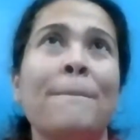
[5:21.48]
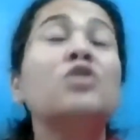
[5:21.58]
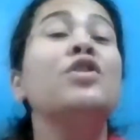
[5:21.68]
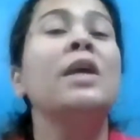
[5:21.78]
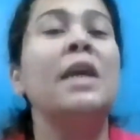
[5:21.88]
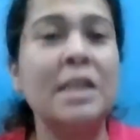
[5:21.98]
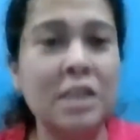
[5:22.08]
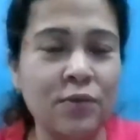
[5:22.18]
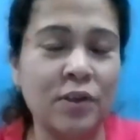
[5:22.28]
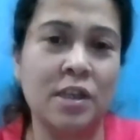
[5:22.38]

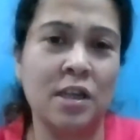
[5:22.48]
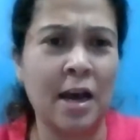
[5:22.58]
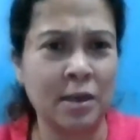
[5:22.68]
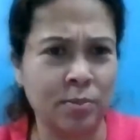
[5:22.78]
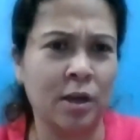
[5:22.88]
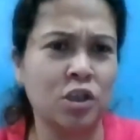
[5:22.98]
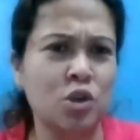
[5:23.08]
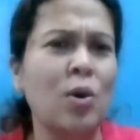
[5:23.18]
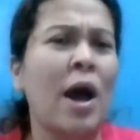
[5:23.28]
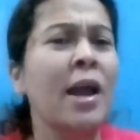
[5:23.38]
creativity that
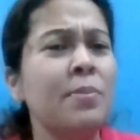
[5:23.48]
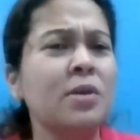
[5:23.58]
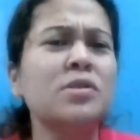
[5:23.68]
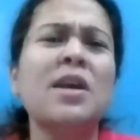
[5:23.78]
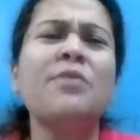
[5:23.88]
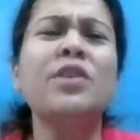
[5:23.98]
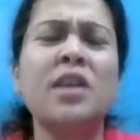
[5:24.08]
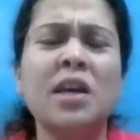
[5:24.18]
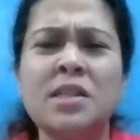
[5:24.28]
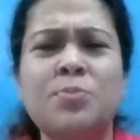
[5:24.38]
much. Why? Because
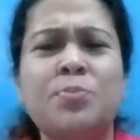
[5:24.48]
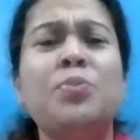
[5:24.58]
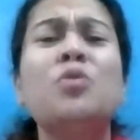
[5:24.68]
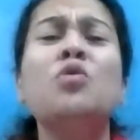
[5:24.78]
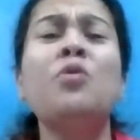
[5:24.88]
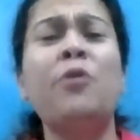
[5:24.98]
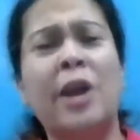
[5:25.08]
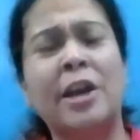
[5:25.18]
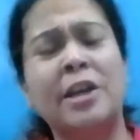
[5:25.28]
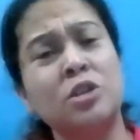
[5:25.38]
everything is
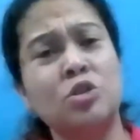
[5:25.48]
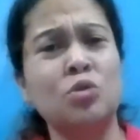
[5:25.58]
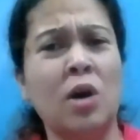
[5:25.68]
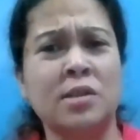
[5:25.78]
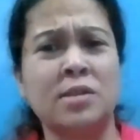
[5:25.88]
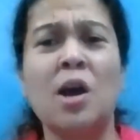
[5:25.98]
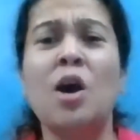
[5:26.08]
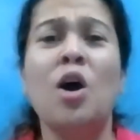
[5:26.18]
spoon-fed to us.